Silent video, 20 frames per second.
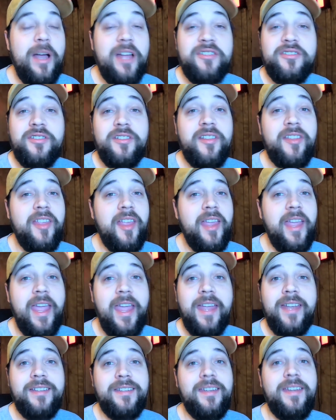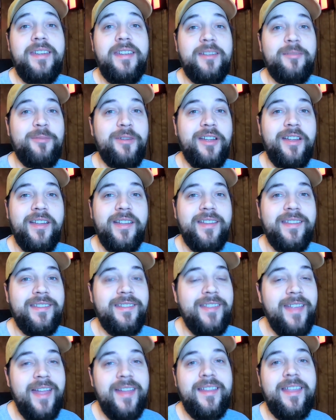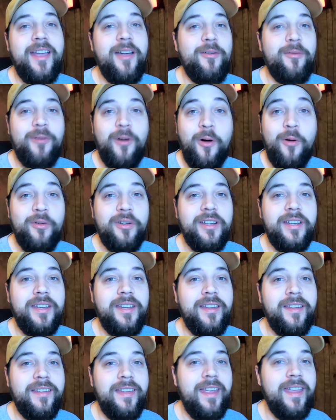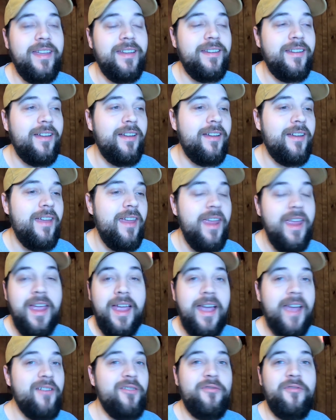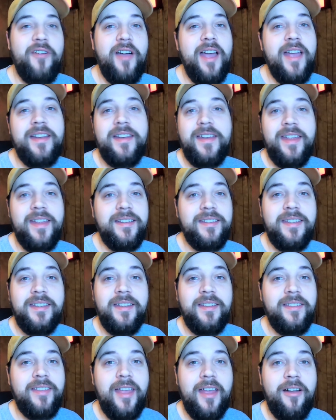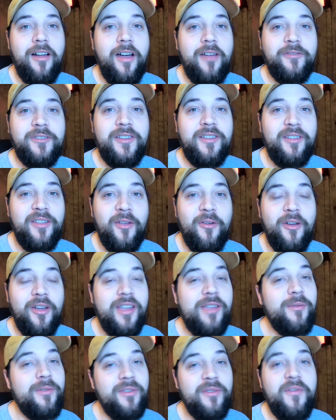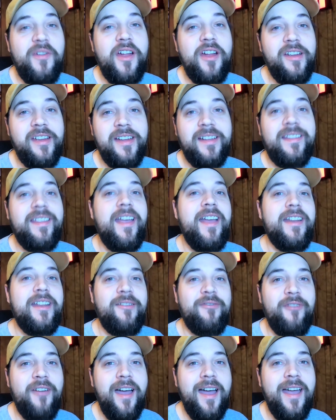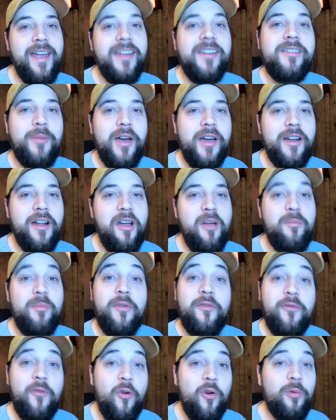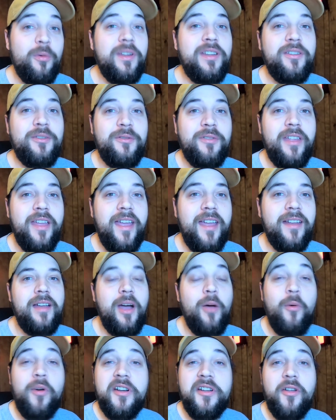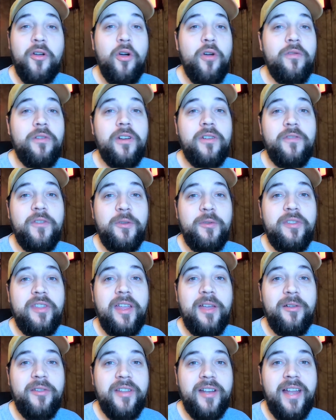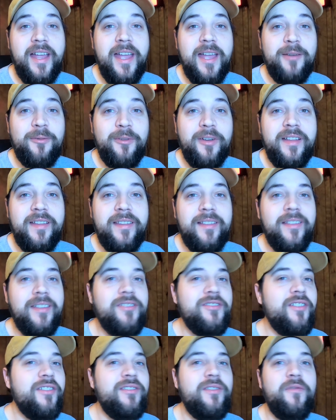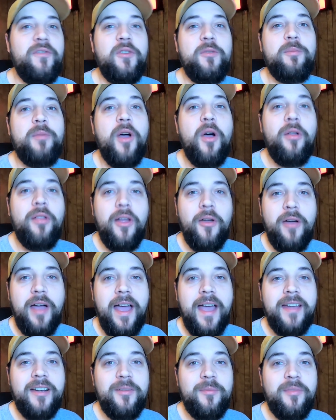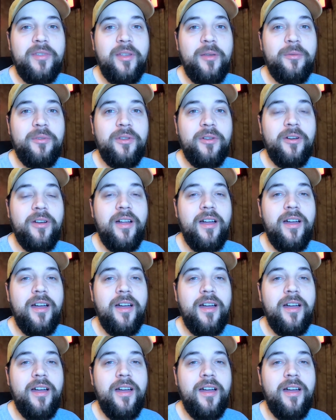I should say antique because that's how old it is, and I don't find antiques that often, so it was a very exciting find. But before we do that, I want to go over a few sales that I had recently, just a few BOLO items. Those are